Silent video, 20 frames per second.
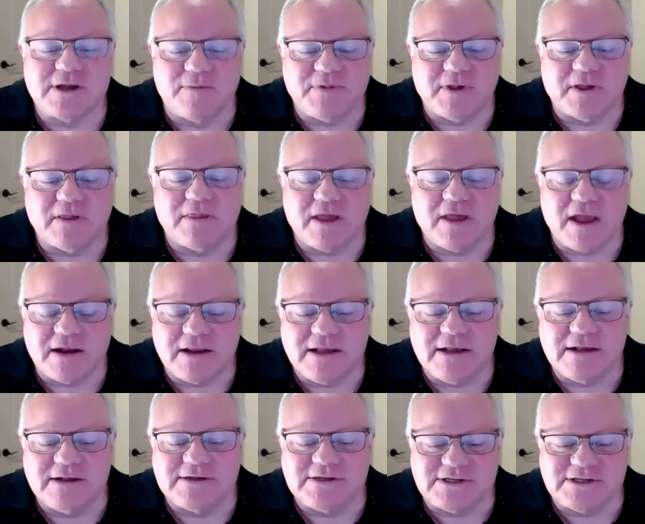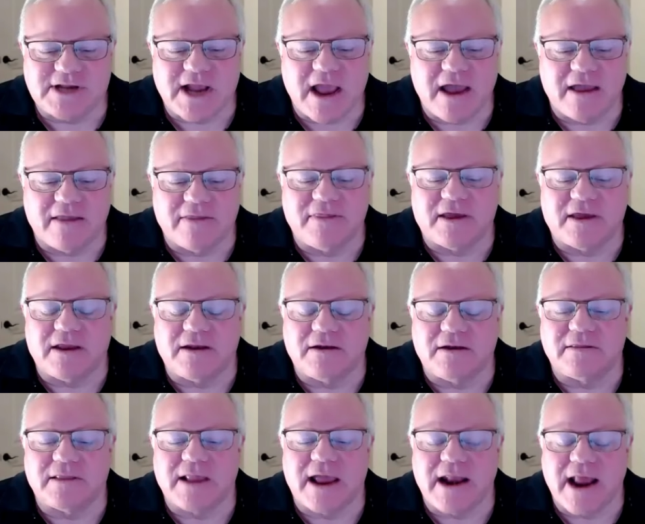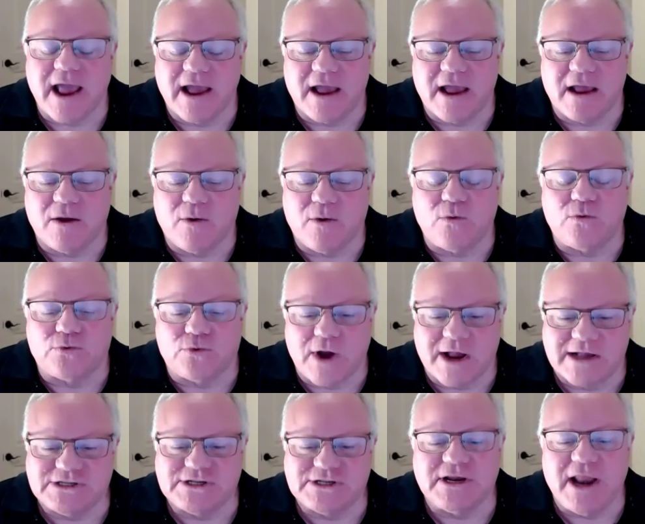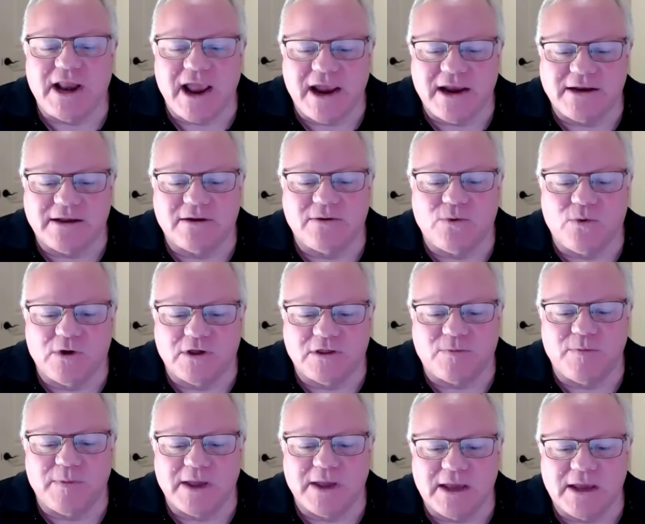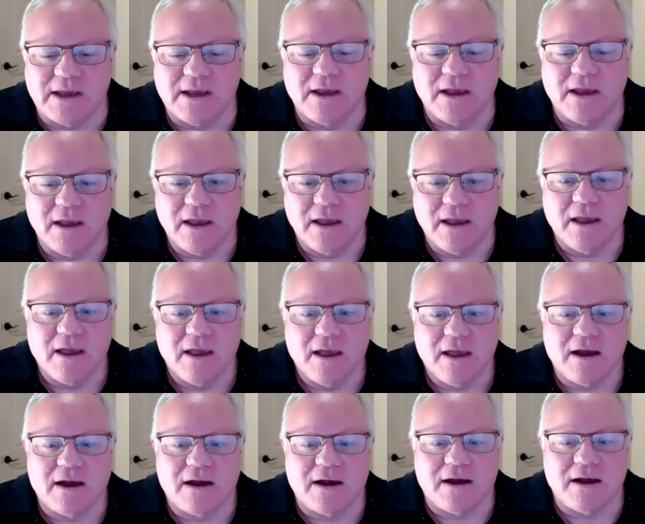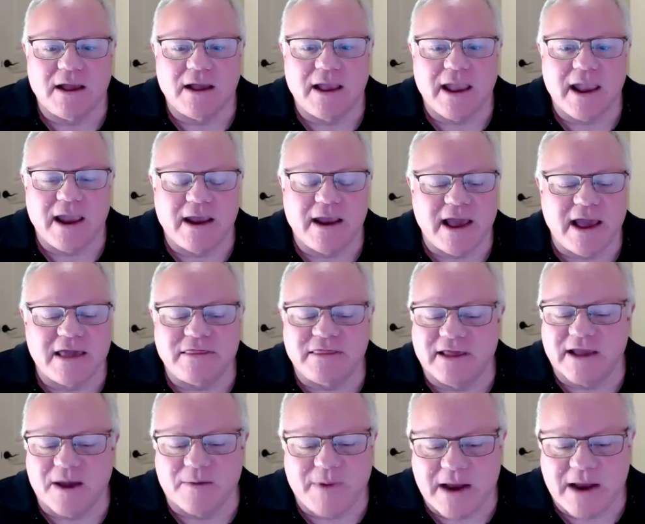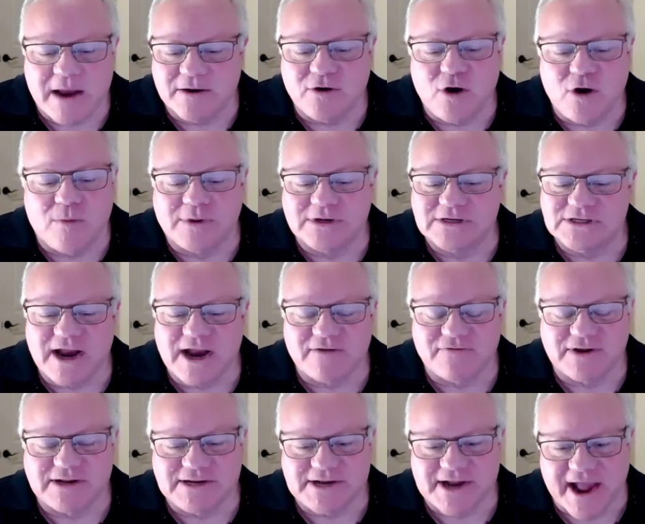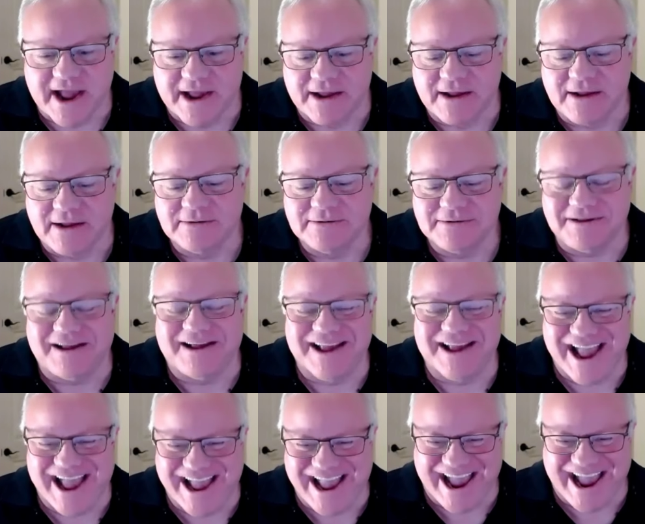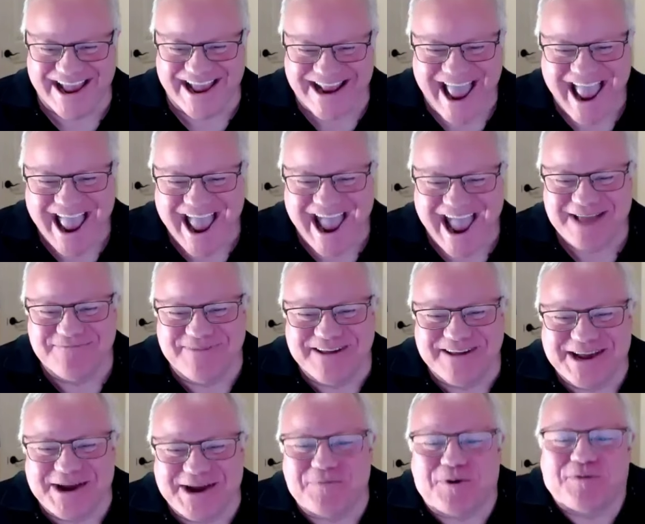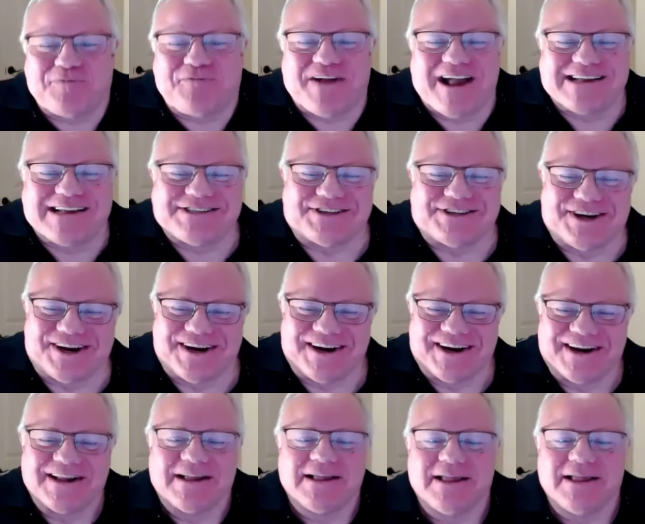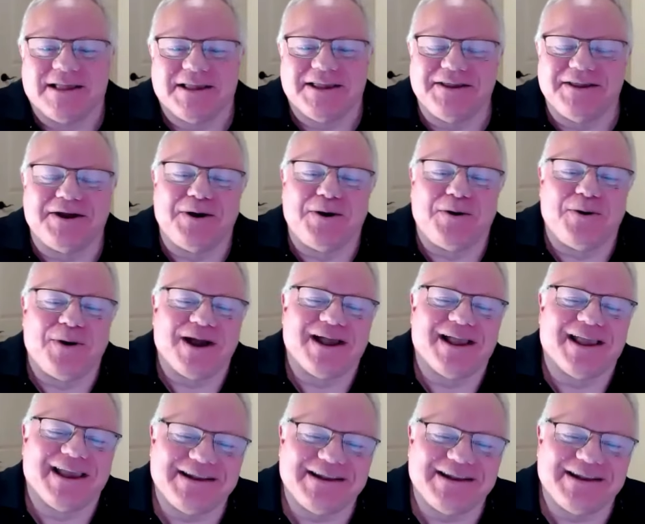something that he said that had resonated with me, and I think about it almost every day. And being a professor, you know,